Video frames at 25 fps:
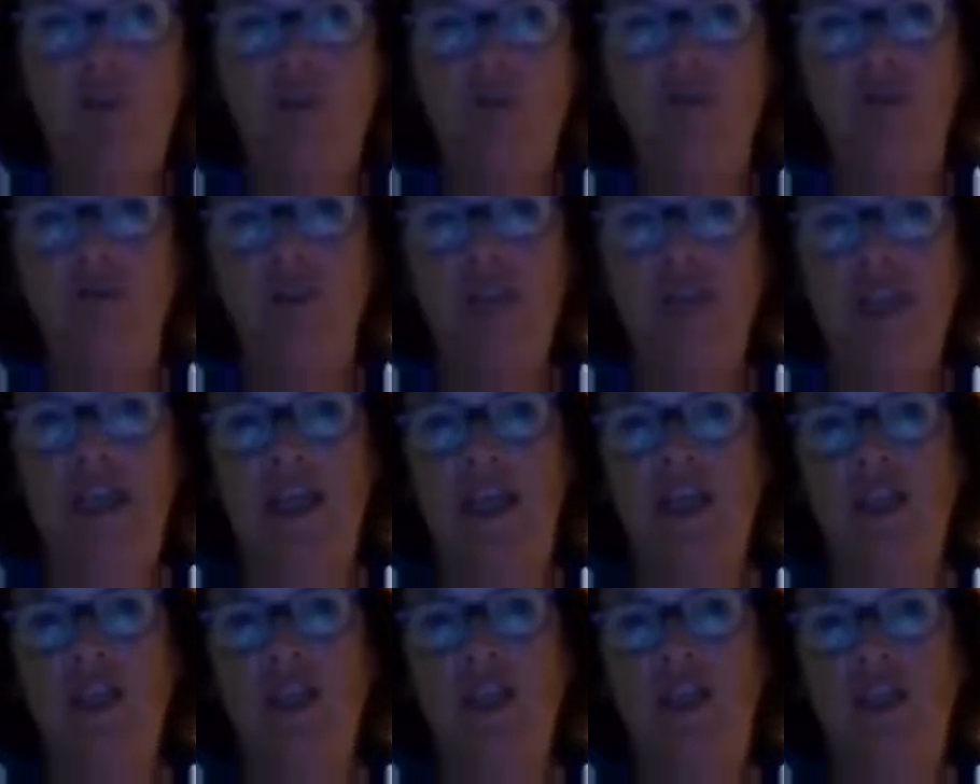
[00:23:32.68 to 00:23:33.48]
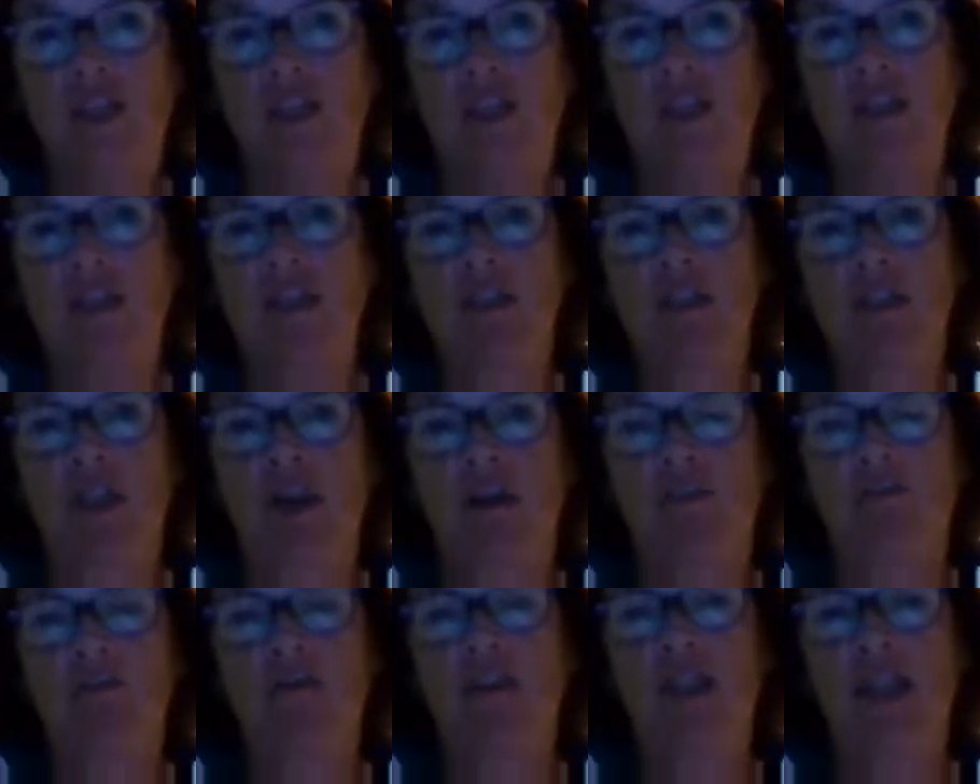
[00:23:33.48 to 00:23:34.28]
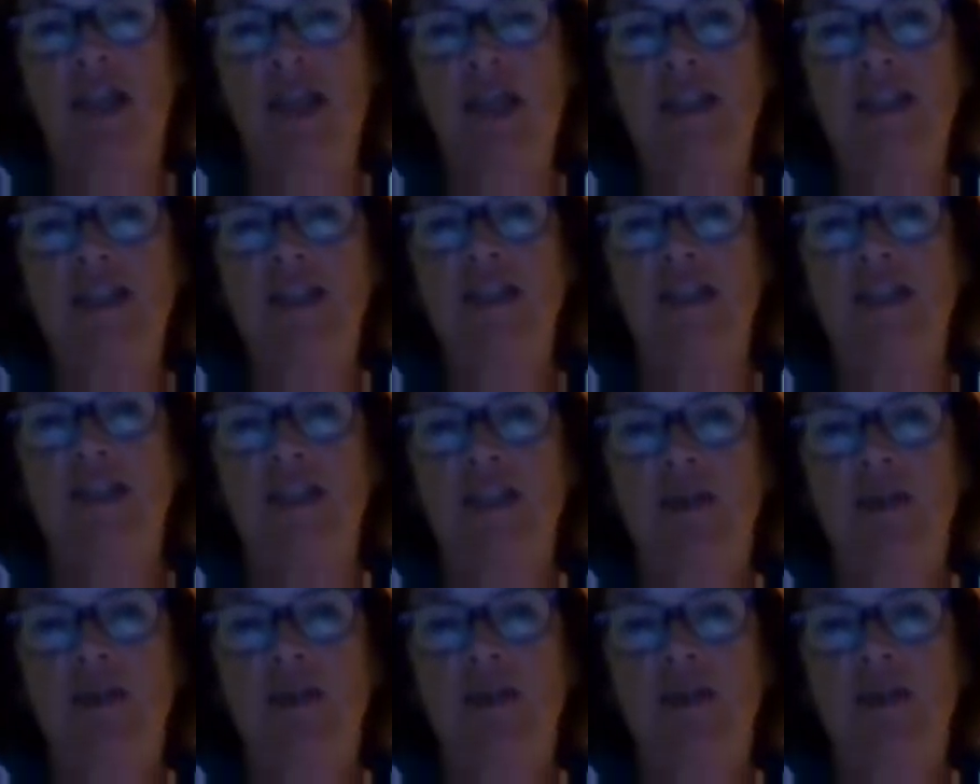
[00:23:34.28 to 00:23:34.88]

conversations that have led to